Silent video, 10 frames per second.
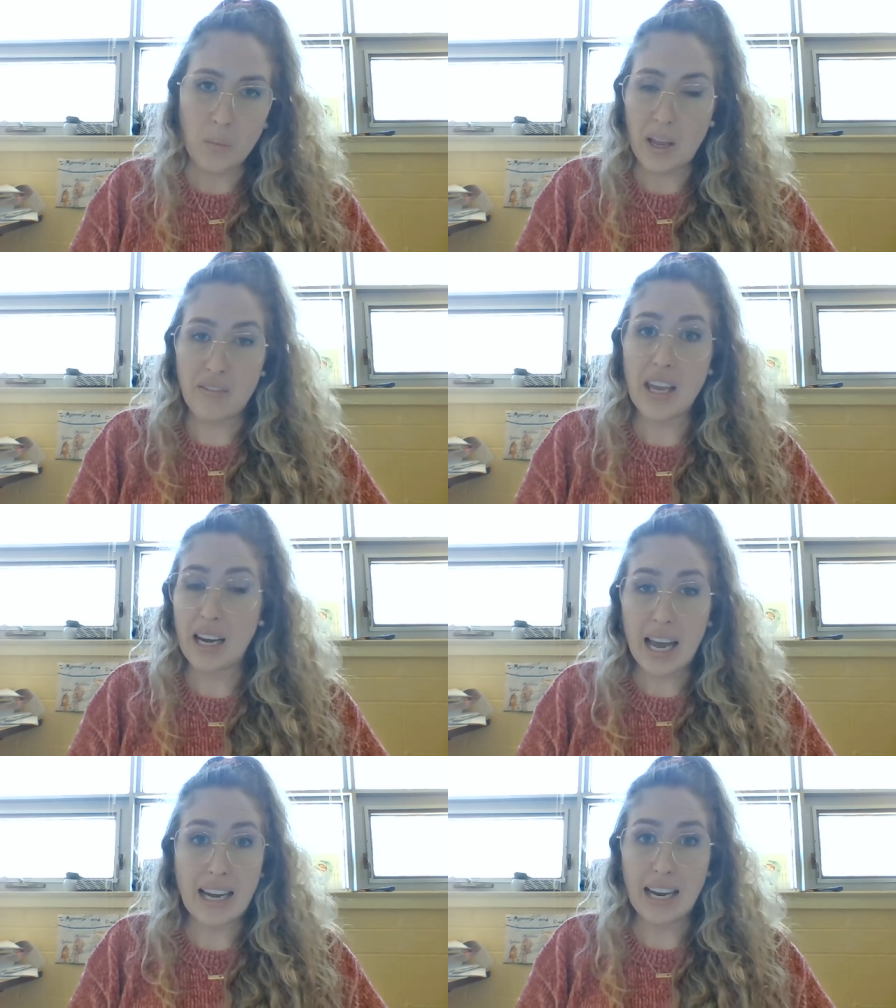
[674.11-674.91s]
if he
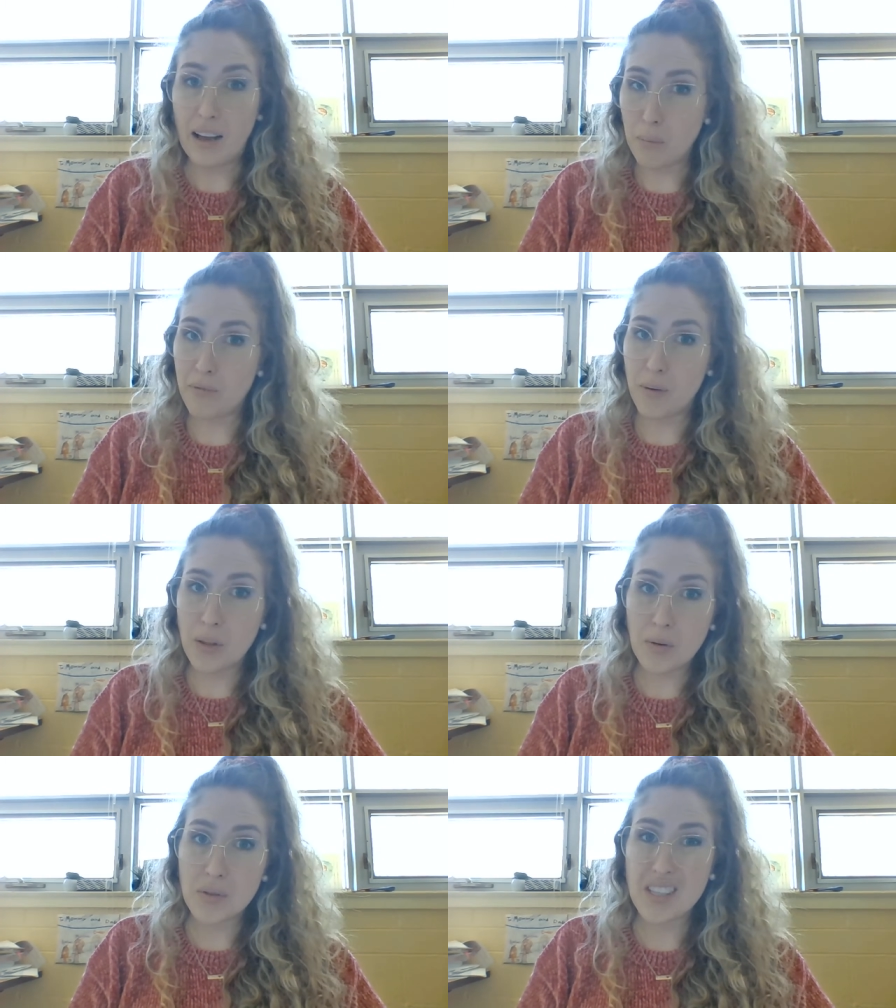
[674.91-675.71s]
had had help from
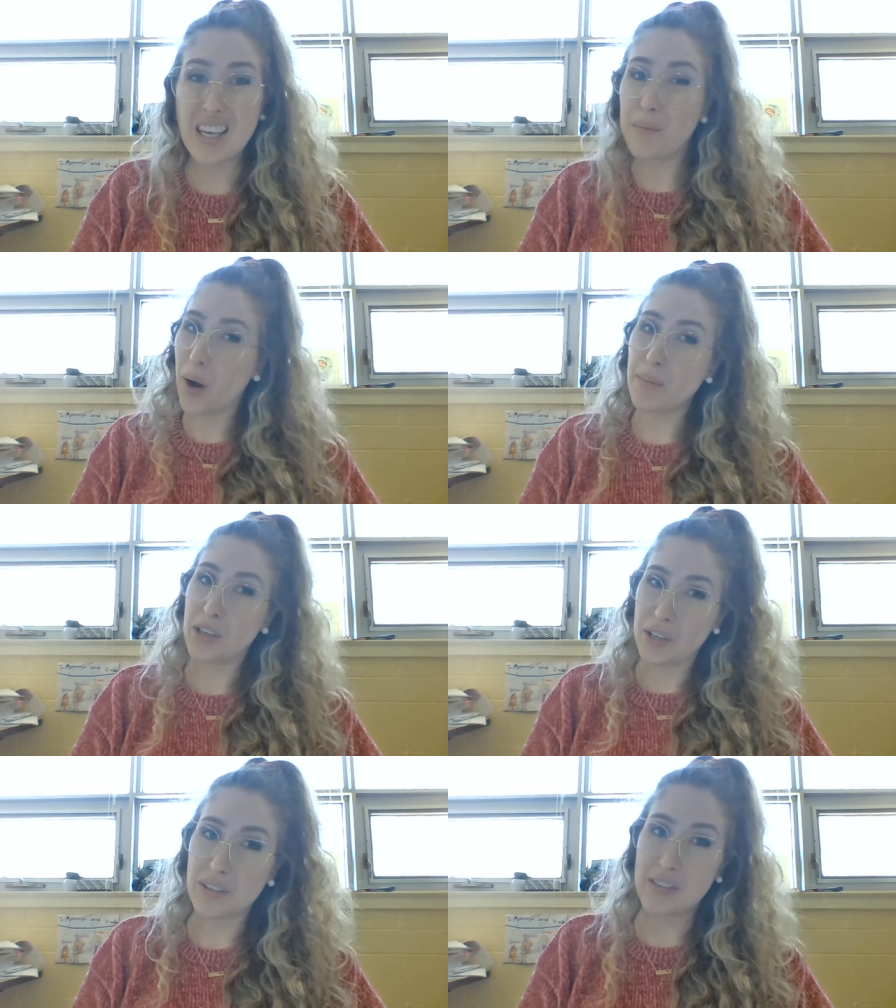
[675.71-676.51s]
those, he probably
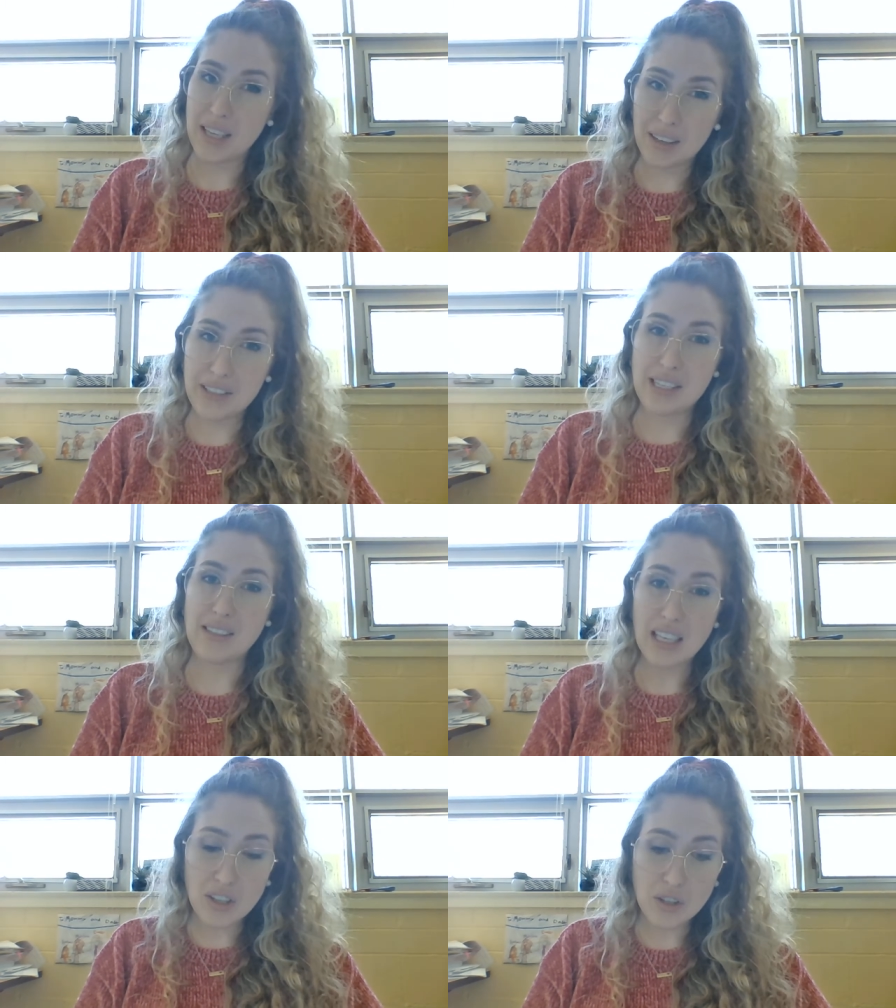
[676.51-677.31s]
could have saved his
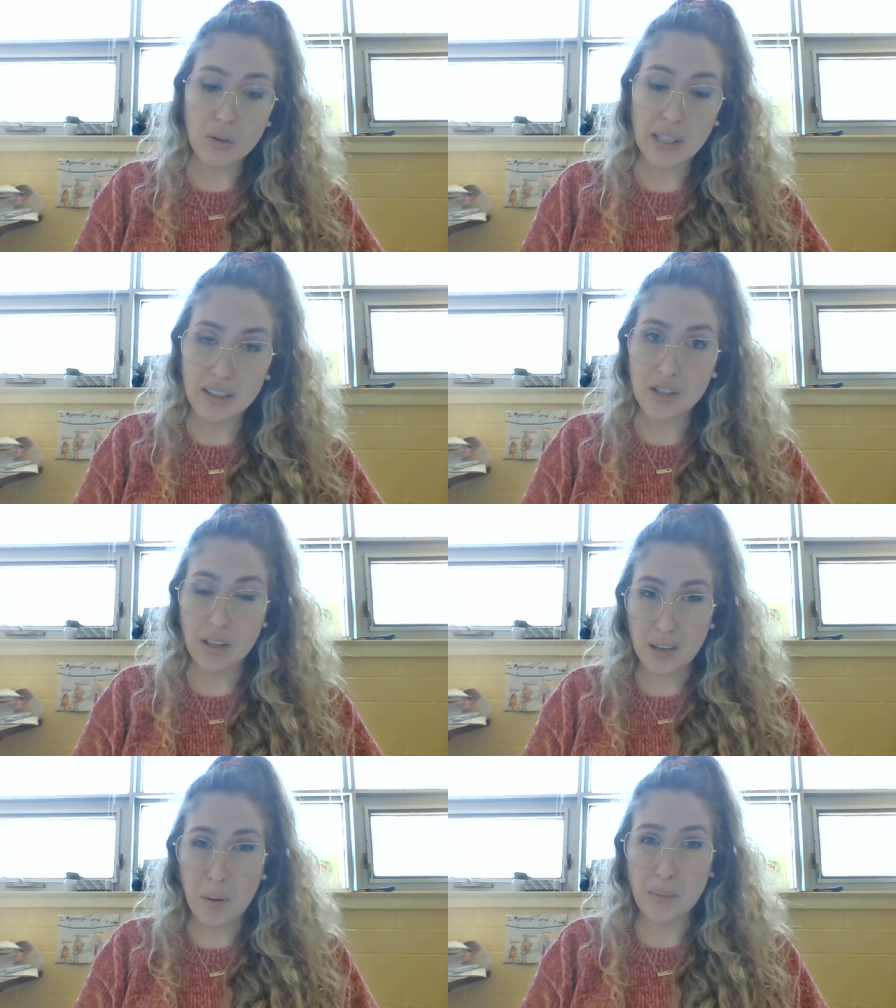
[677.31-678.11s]
liege lord, so
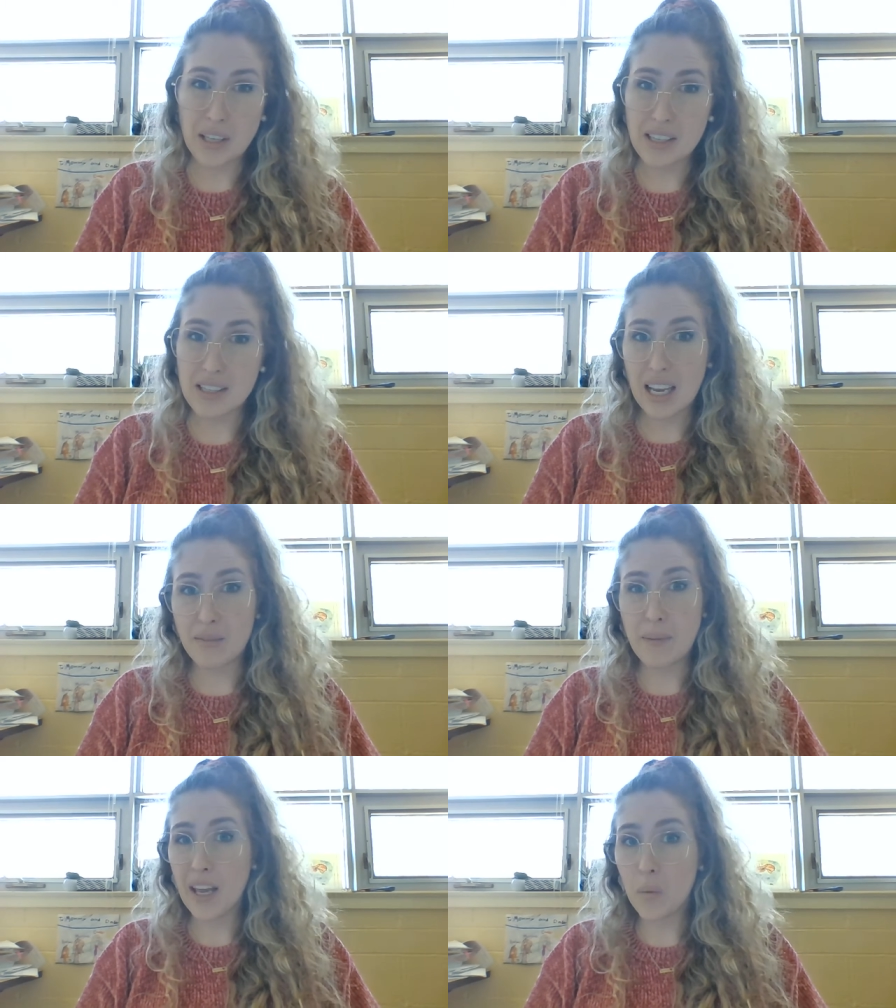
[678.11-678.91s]
he probably could have saved
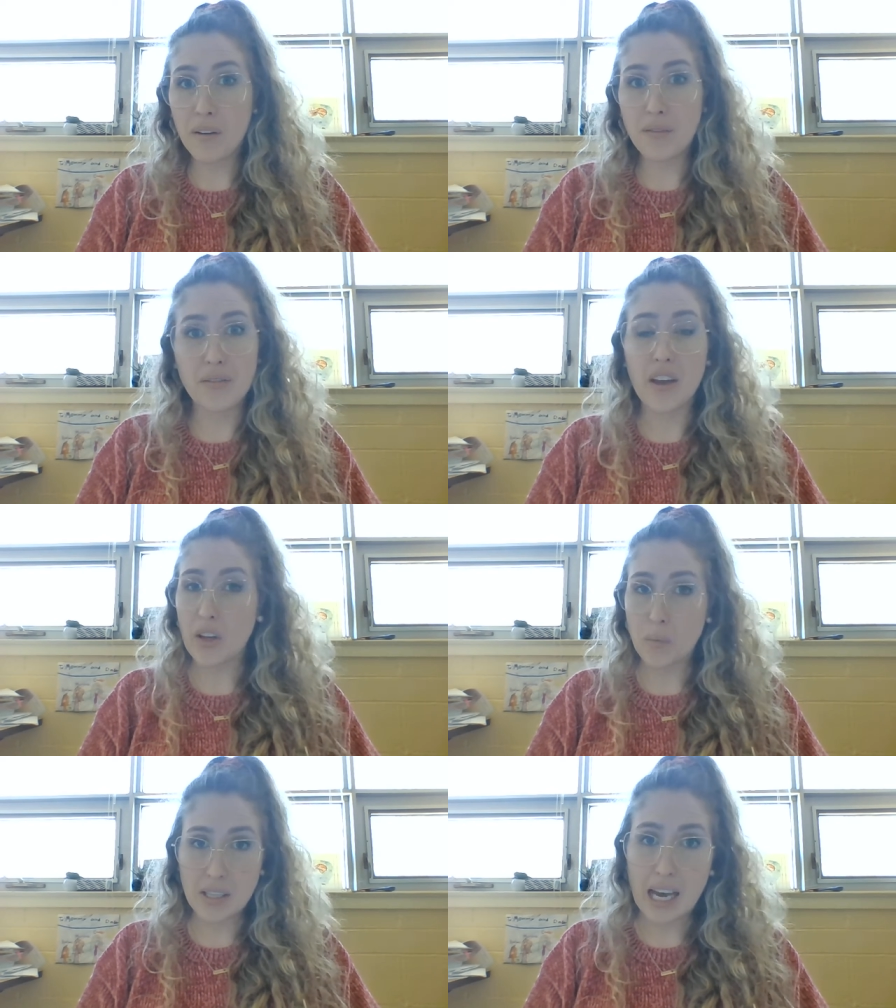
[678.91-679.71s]
Beowulf if the
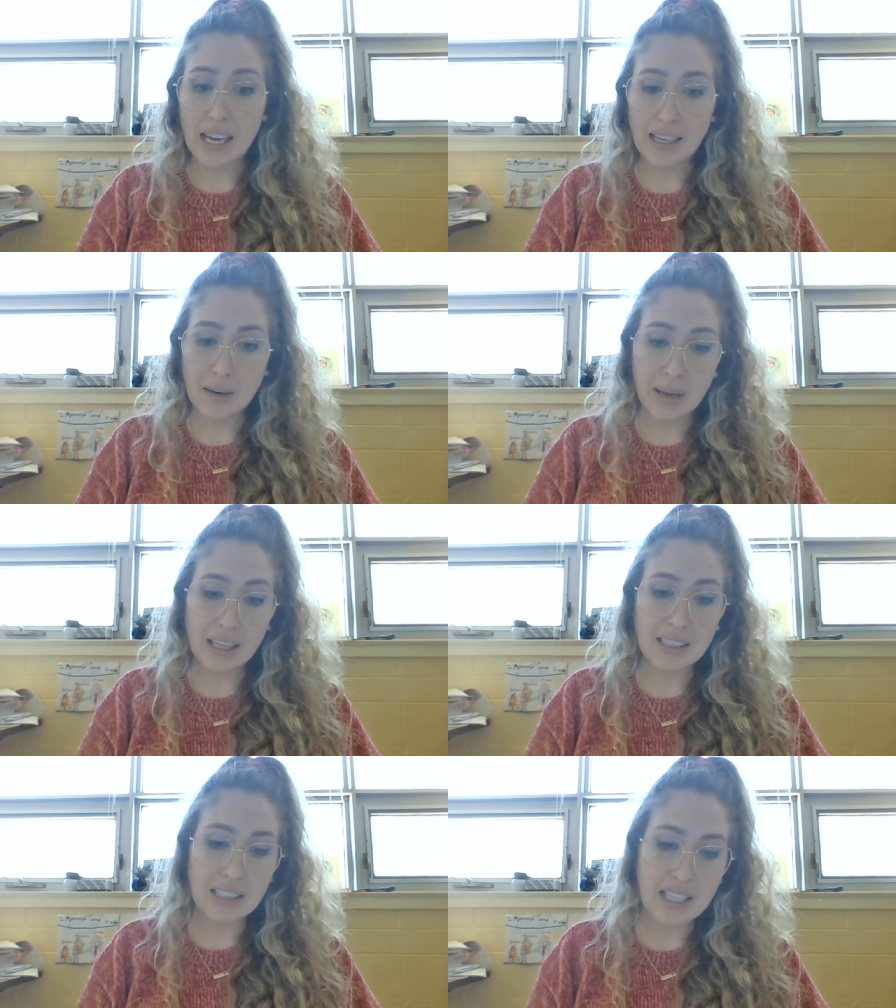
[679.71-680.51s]
other ones hadn't
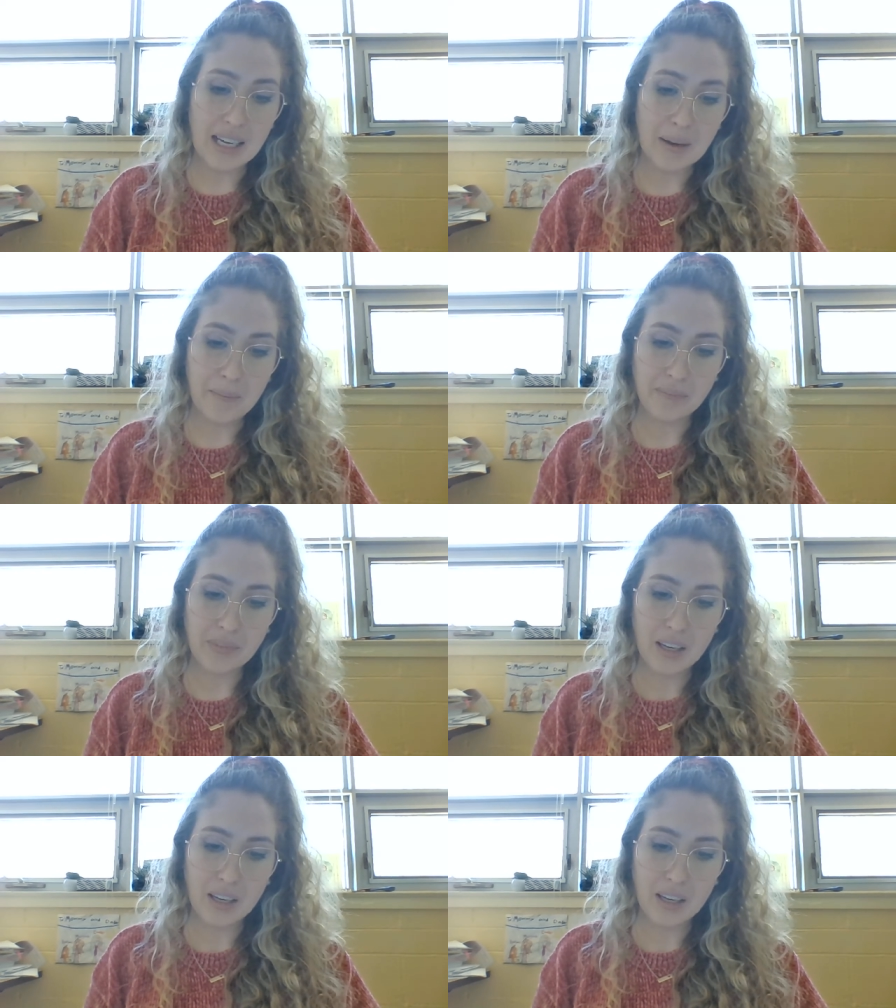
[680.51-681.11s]
abandoned him,